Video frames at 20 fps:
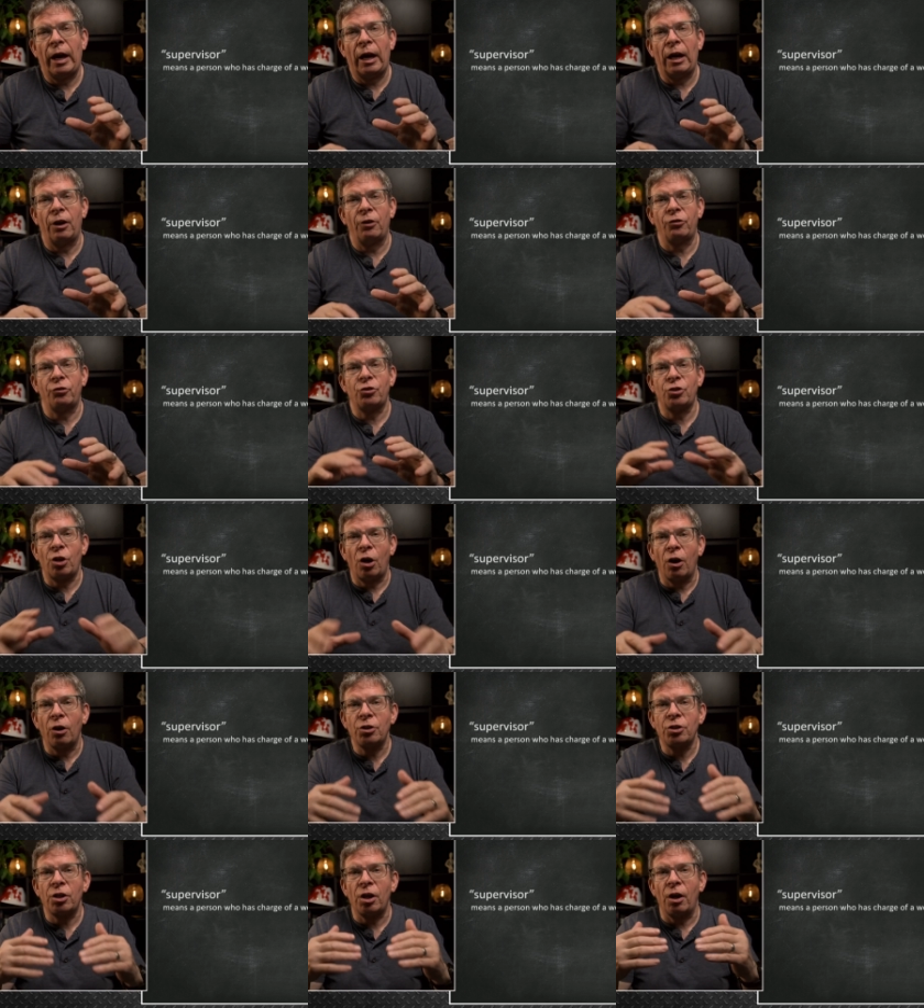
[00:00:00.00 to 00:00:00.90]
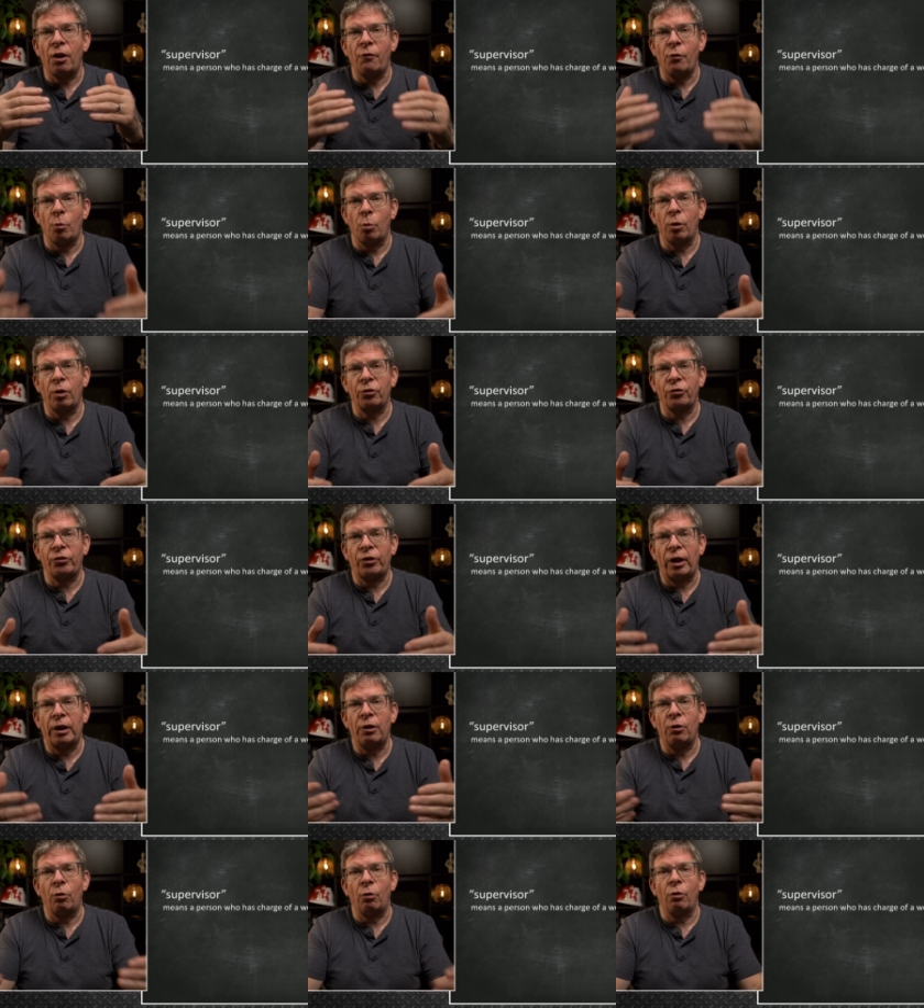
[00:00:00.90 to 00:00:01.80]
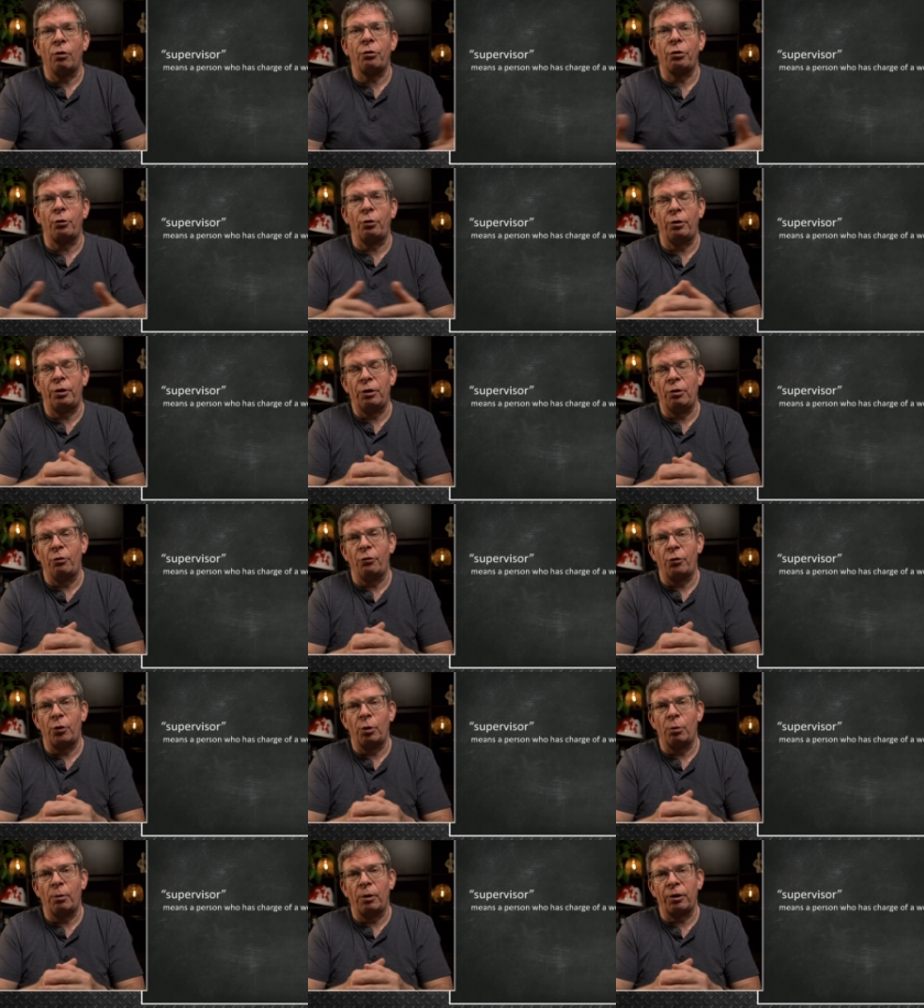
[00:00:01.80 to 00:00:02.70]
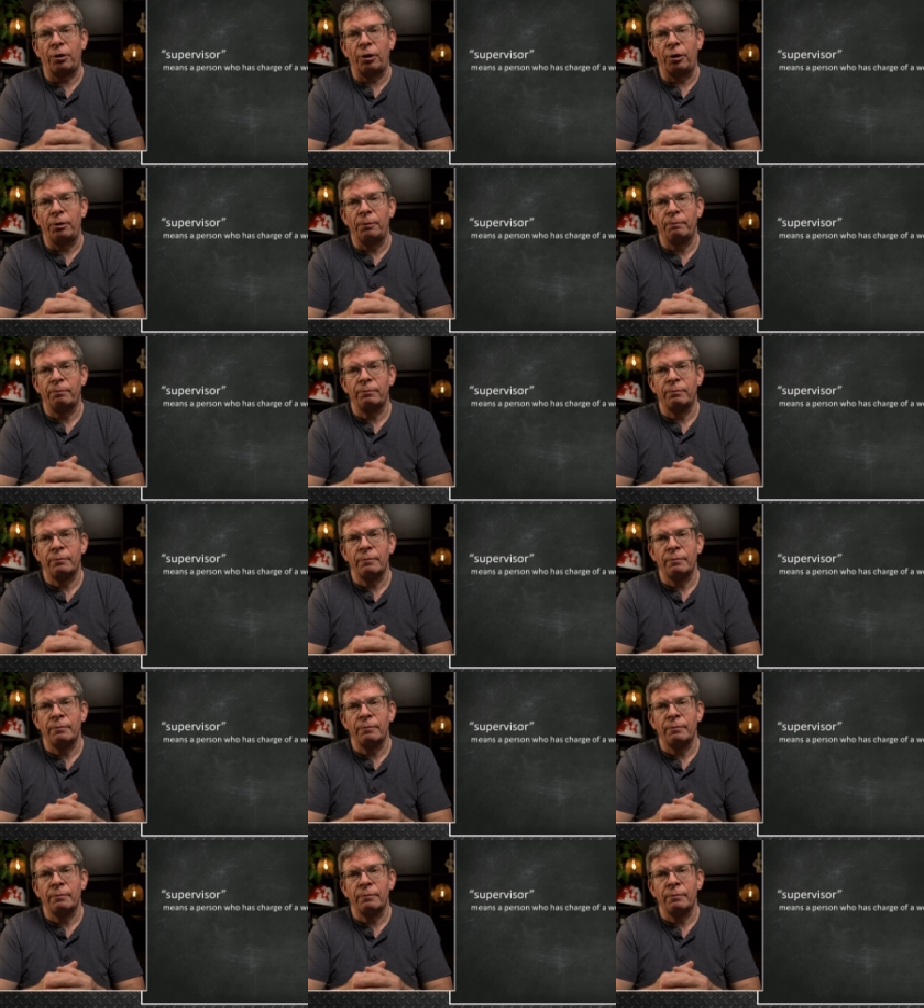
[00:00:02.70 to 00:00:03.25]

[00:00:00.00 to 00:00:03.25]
has charge of a worksite or authority over a worker.